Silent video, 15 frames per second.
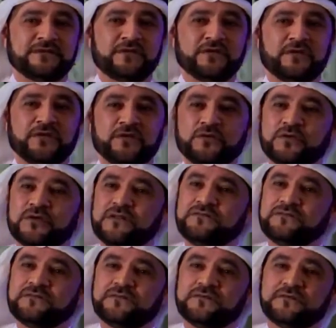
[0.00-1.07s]
You're
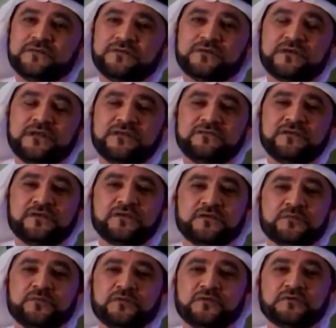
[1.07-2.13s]
leaving your
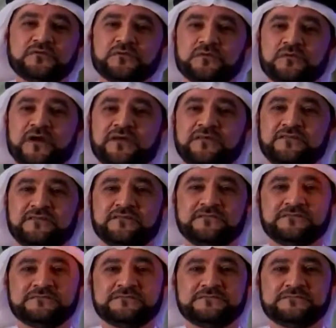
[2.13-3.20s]
beautiful wife
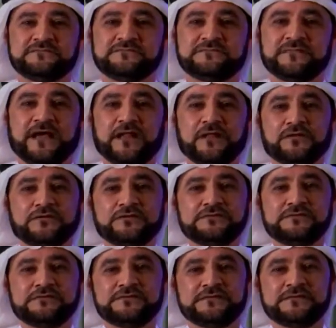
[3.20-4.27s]
alone
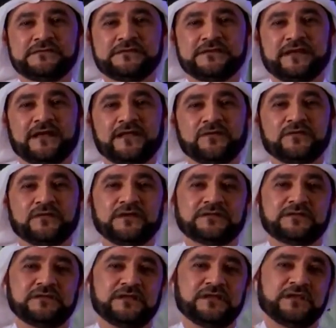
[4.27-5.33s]
and you're
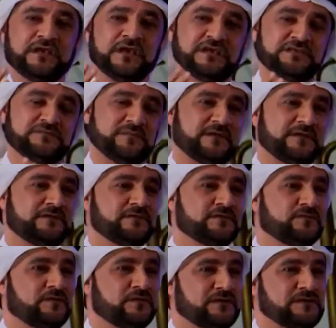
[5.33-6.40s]
getting engagement
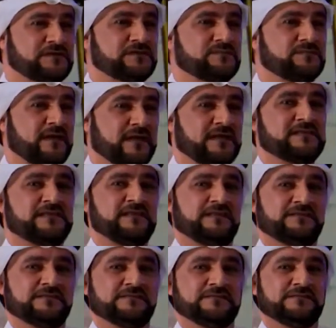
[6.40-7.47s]
with this magazine.
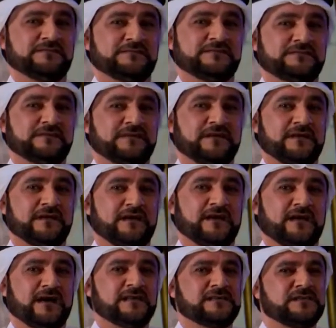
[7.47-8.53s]

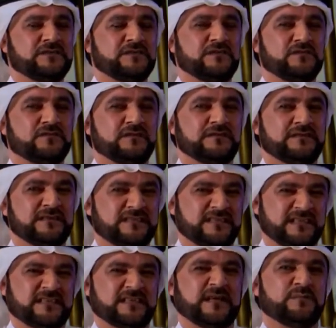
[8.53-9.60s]
I said, you know what? In
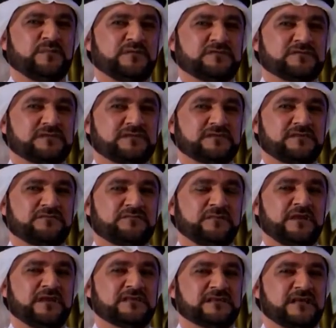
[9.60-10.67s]
just a couple of
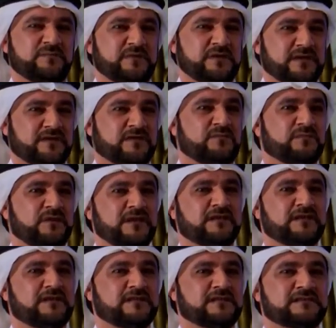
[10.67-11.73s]
minutes, I'll be
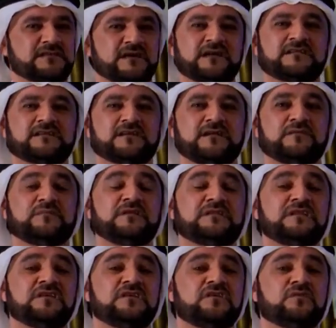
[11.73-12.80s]
completing this article. I'll be
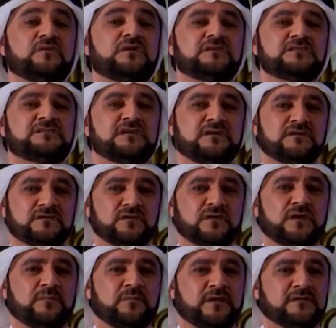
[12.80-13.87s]
telling you what it's all
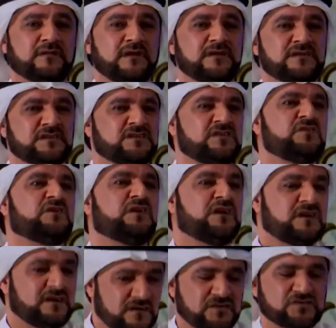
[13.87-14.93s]
about. She said,
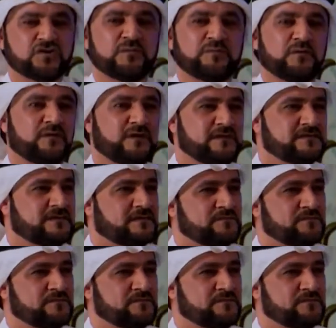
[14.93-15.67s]
okay, show me, what is it?